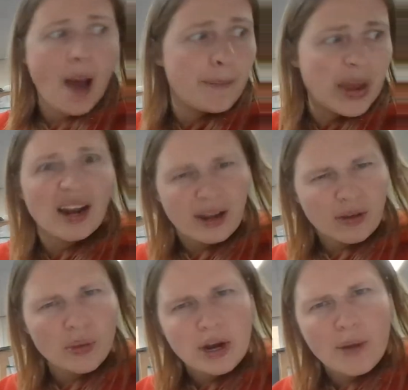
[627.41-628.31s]
a bit like
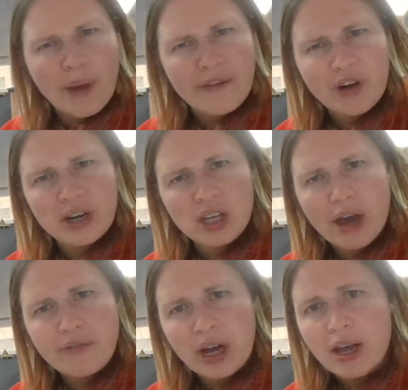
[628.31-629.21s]
the one on my front
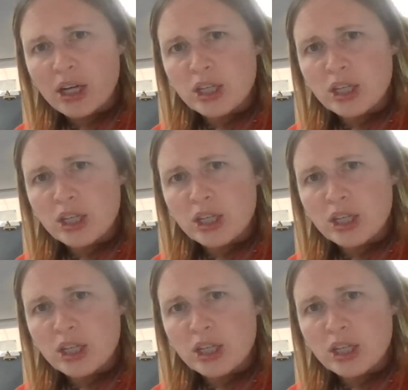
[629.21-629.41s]
cover,